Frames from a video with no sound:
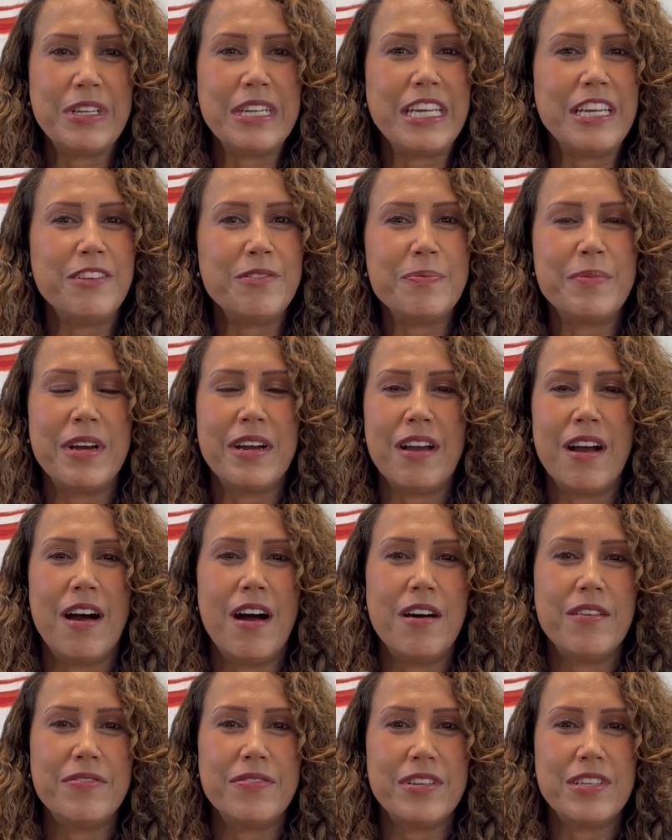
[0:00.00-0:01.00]
leave my
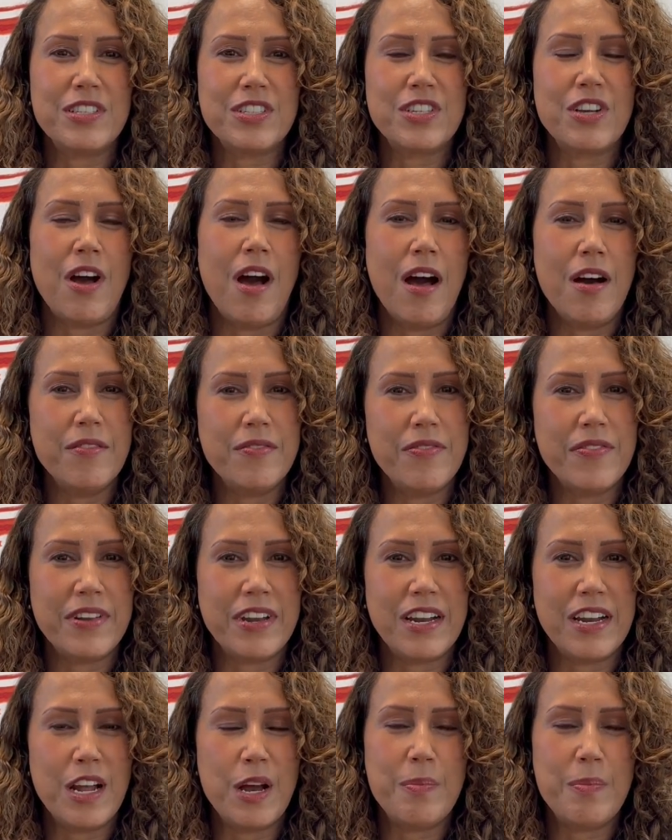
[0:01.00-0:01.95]
office confident